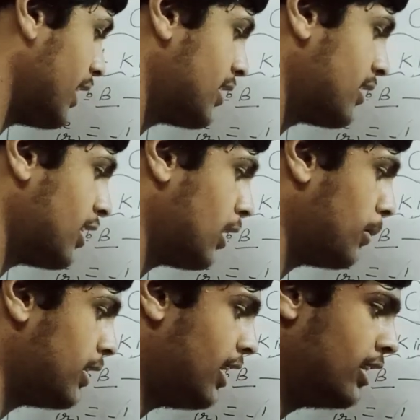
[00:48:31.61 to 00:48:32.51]
X is nothing
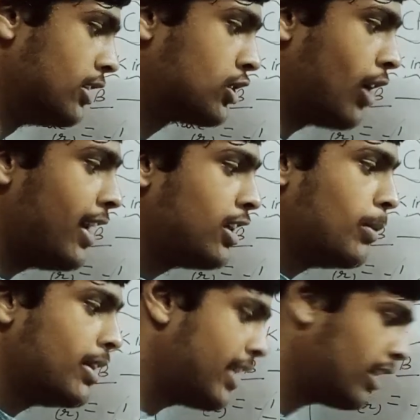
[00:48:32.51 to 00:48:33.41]
but the
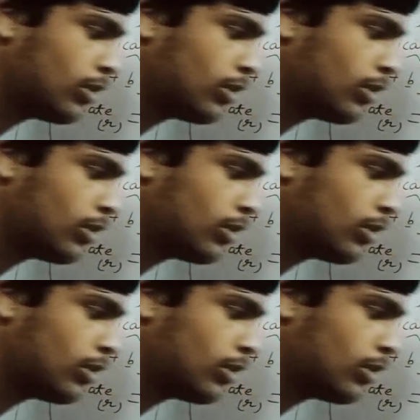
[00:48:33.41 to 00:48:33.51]
stoichiometric